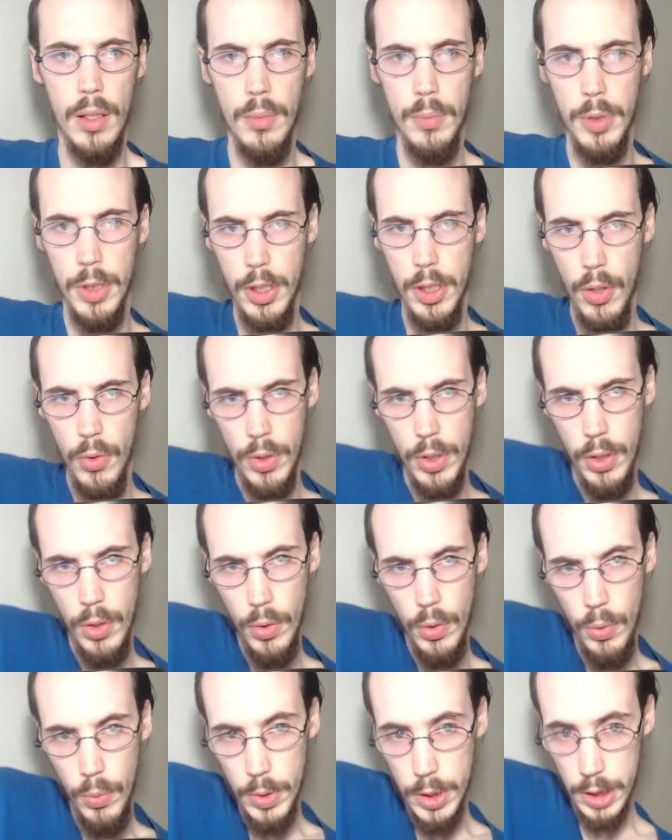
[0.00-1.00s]

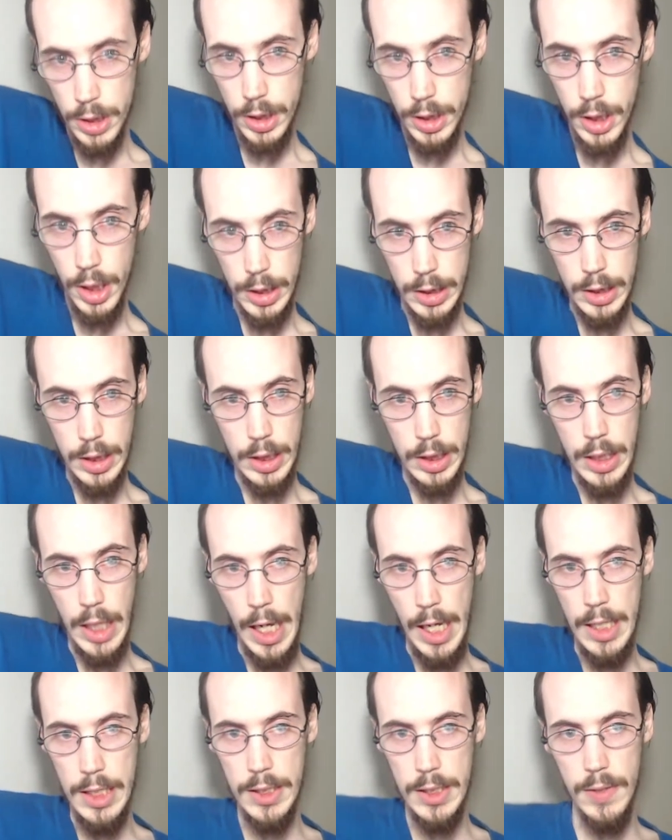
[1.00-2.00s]
Pinocchio was just a
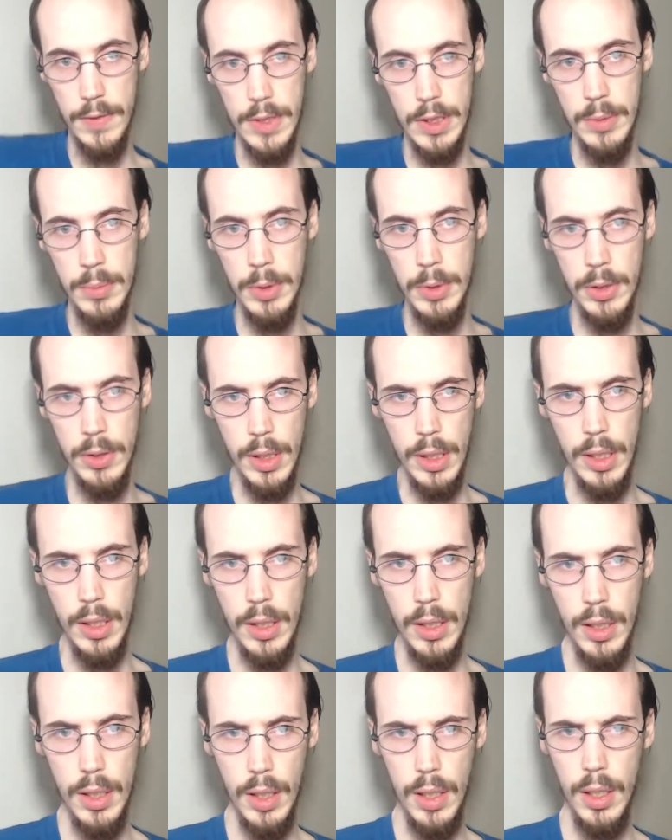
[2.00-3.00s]
taste of his ability.
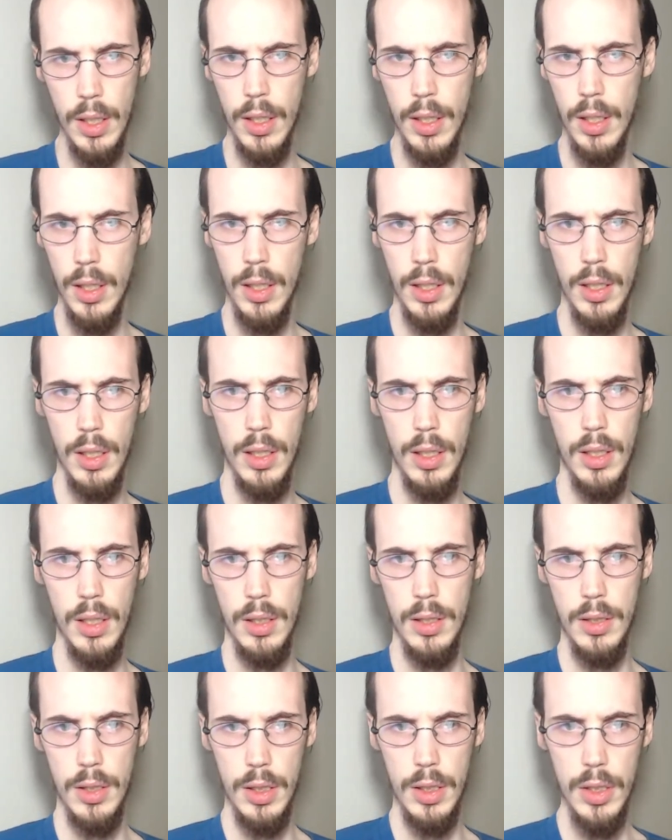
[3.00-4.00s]

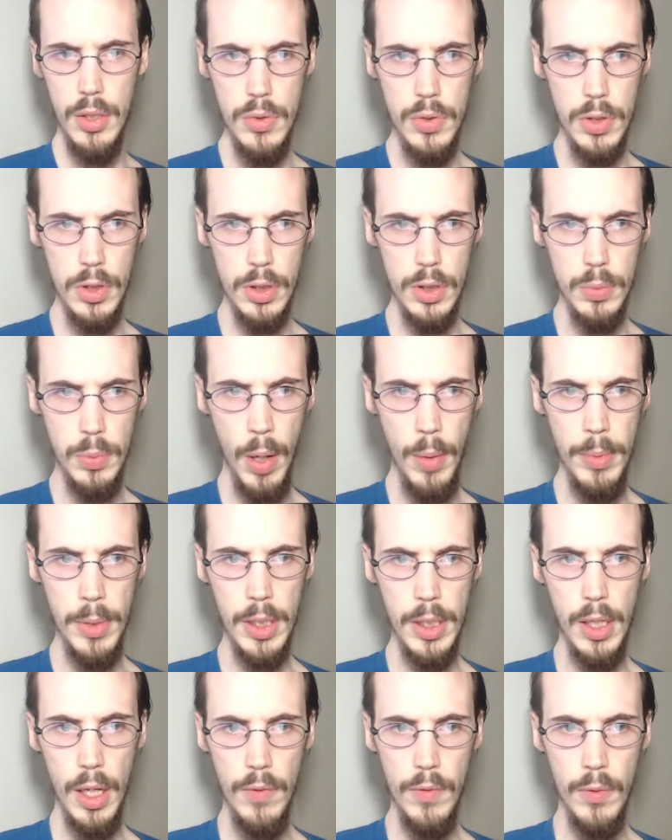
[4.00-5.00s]
The user is probably
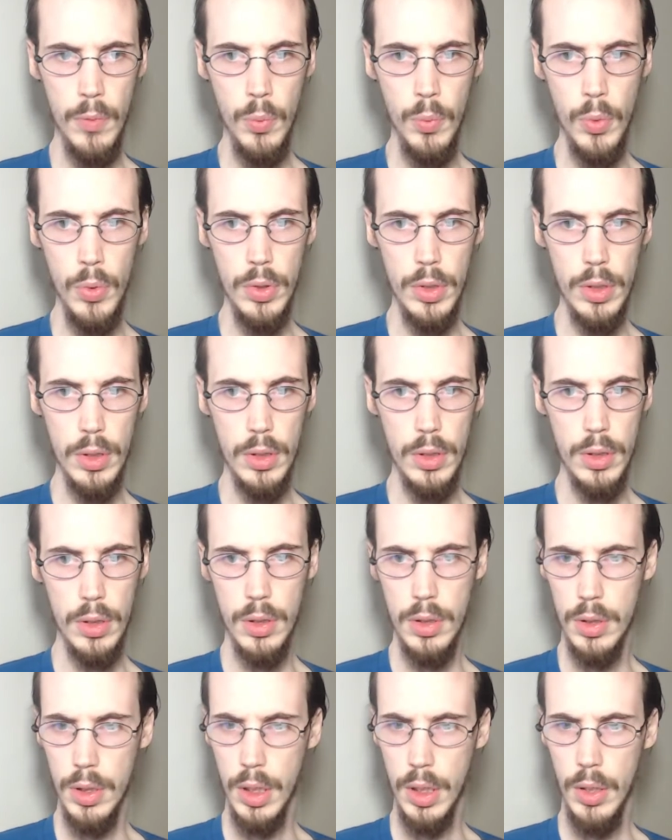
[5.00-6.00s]
not even wounded.
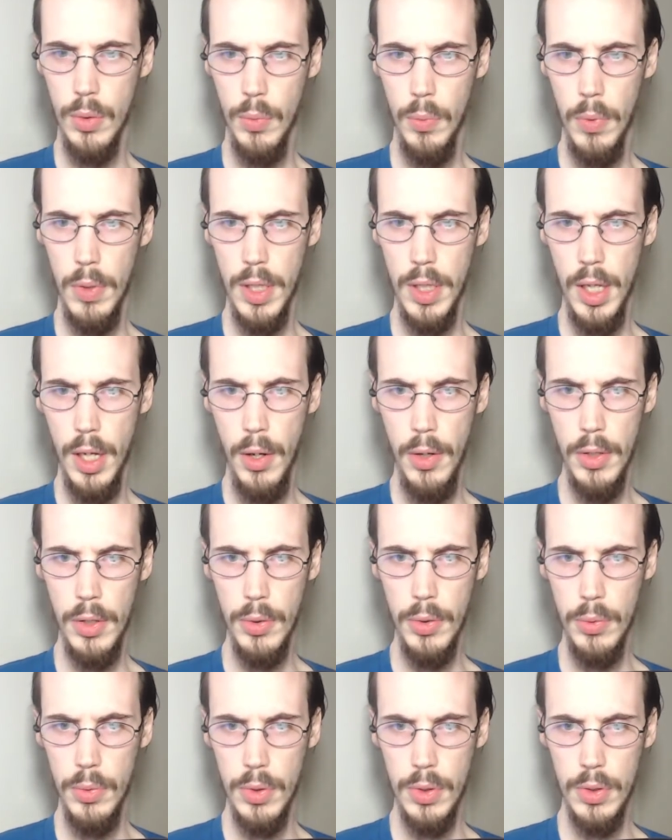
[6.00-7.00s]
Like, what the heck are
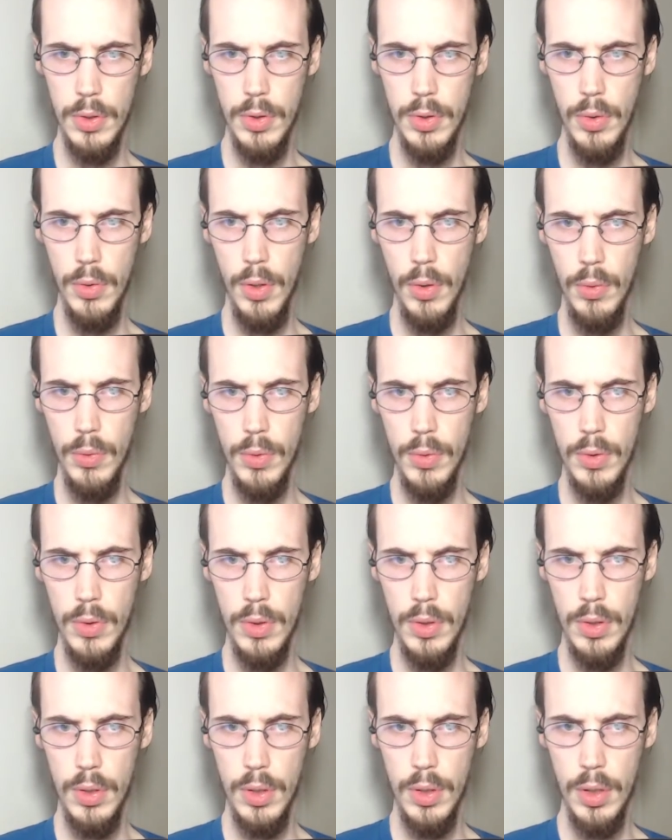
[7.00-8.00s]
you? Don't know.
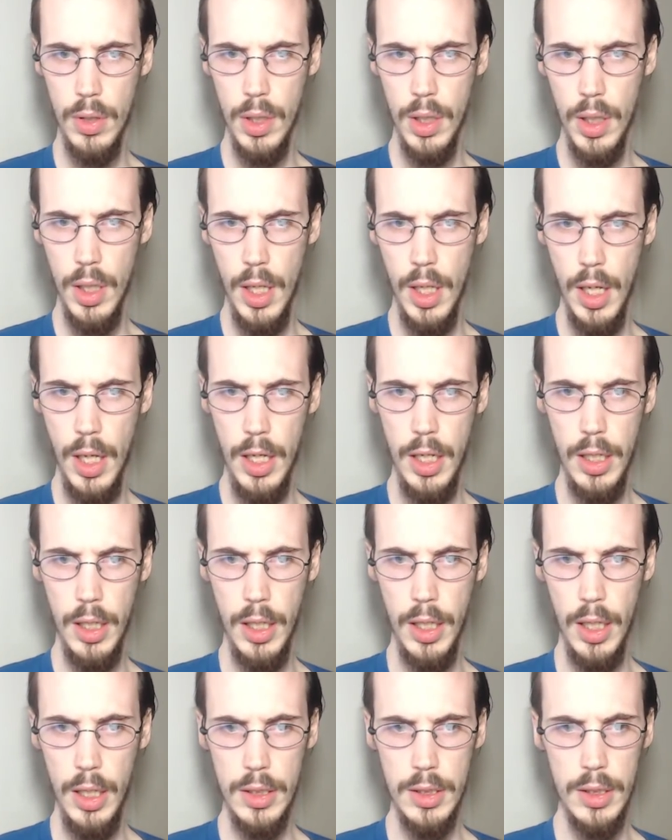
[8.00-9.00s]
Any
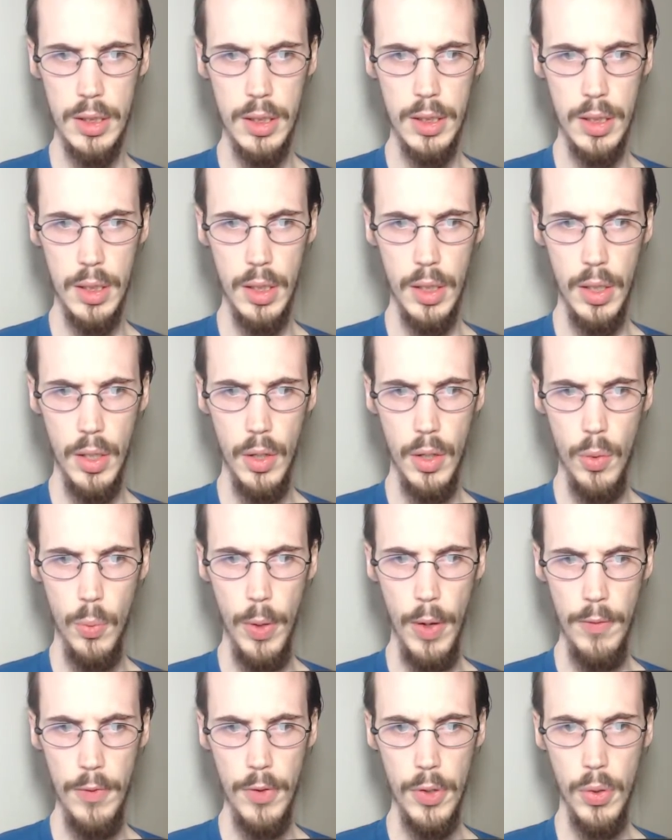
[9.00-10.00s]
case,
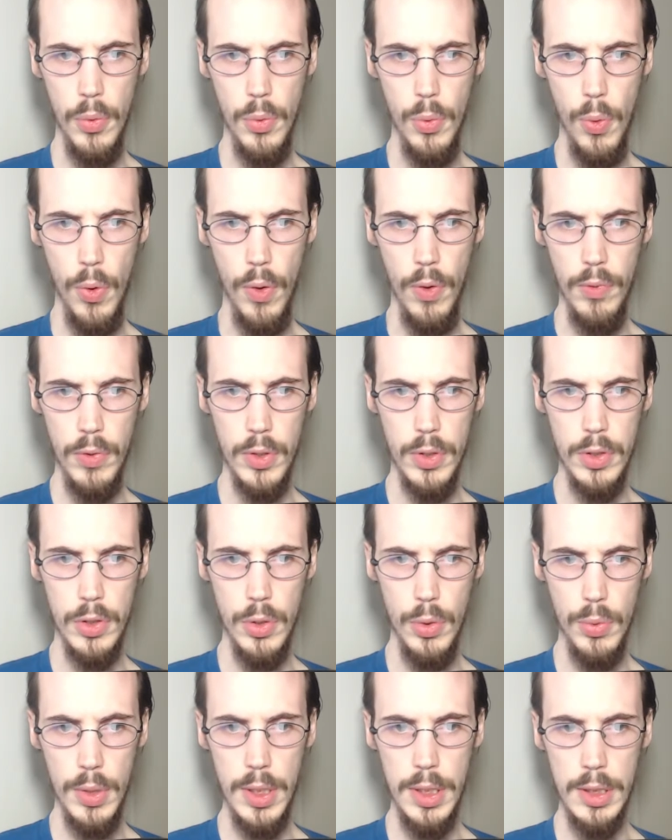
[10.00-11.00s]
we have to go north.
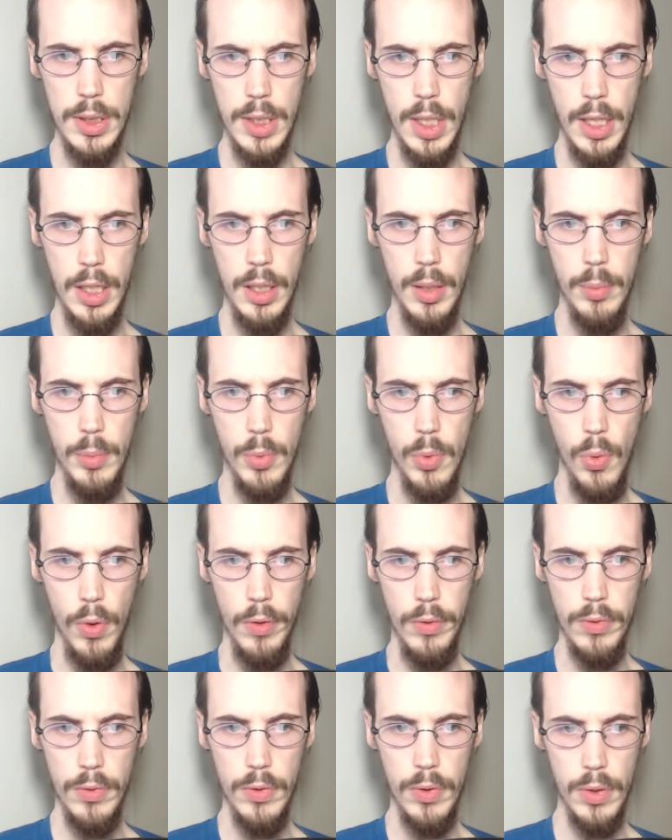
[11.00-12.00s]
Jolene is heading up
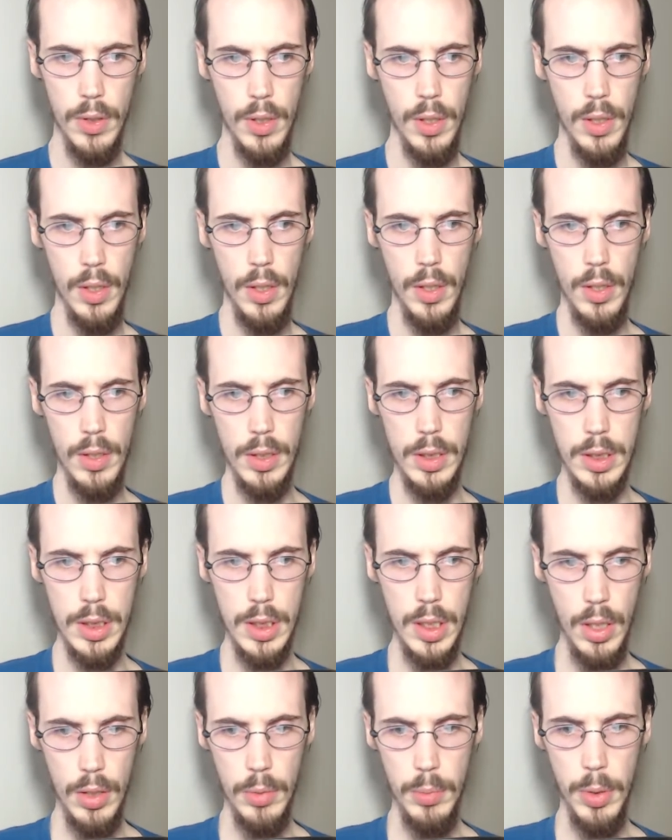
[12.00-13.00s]
north. Let's
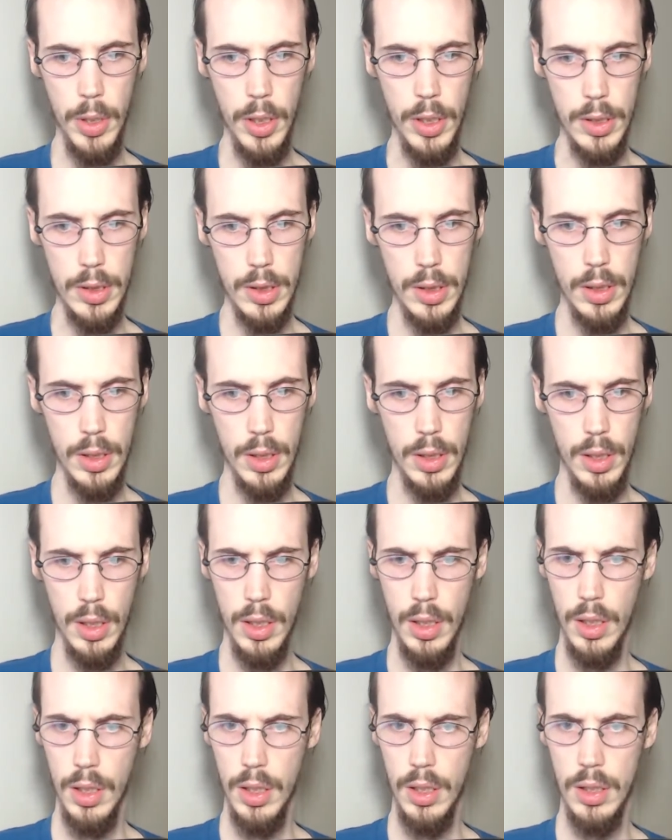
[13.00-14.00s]
get on the bus.
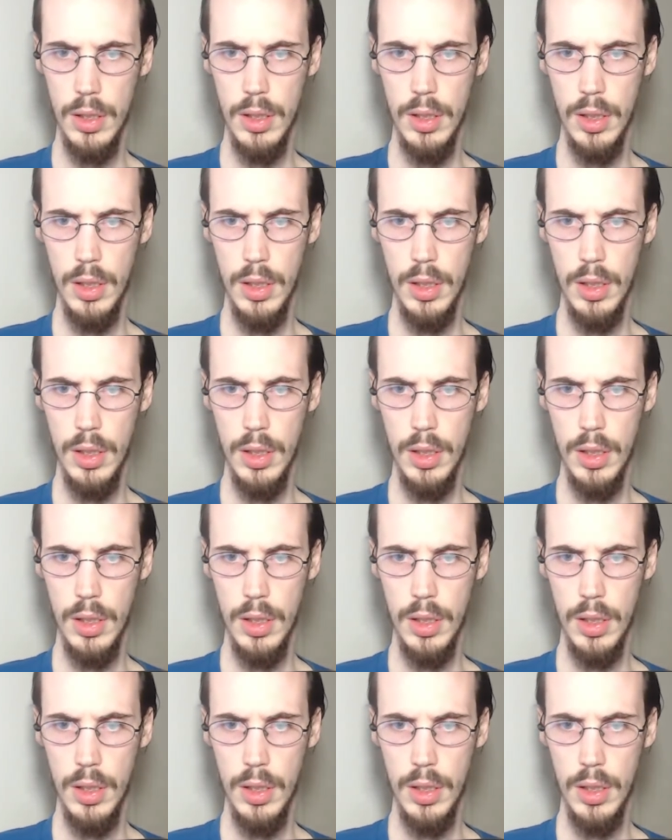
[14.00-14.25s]
Like,